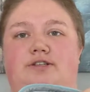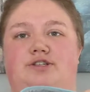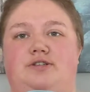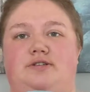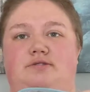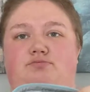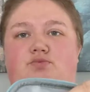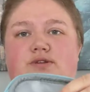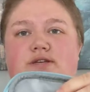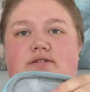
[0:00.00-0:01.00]
It's just
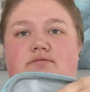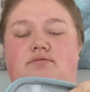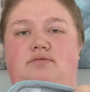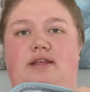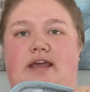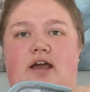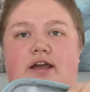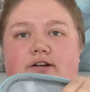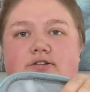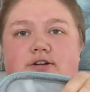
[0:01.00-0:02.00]
wasn't like
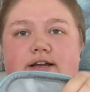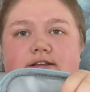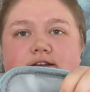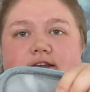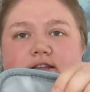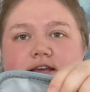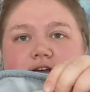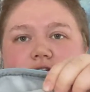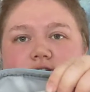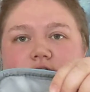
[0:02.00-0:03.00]
ironed or anything like
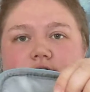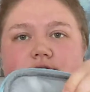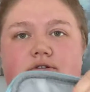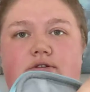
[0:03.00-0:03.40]
that. So